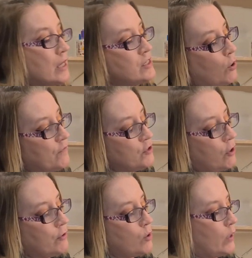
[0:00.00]
So if you
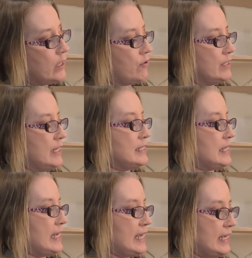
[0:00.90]
don't know what a
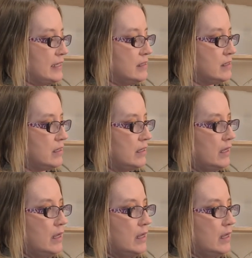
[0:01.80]
credenza is,